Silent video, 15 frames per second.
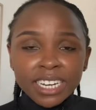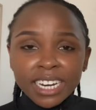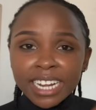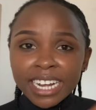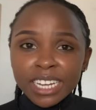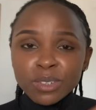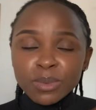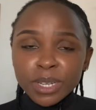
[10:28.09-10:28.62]
And I
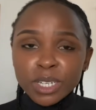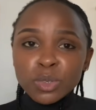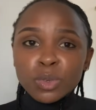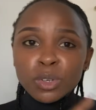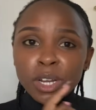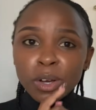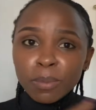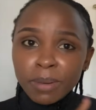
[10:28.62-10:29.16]
can't wait
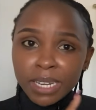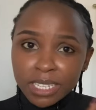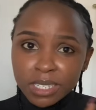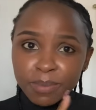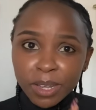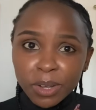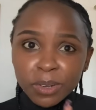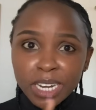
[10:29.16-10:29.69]
to now
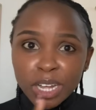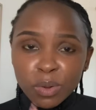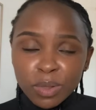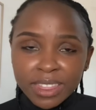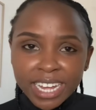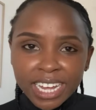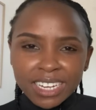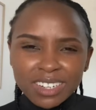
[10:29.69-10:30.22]
place my order
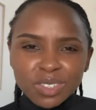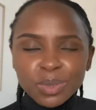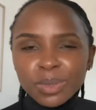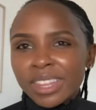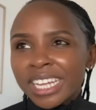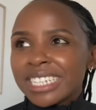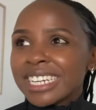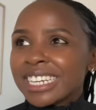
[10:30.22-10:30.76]
on that, so
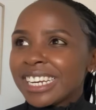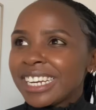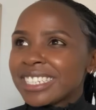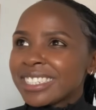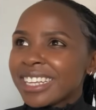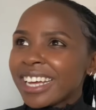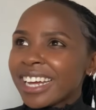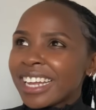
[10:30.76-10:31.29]
that at
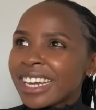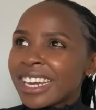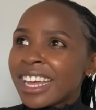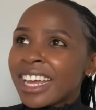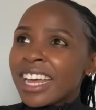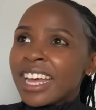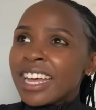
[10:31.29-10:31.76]
least I can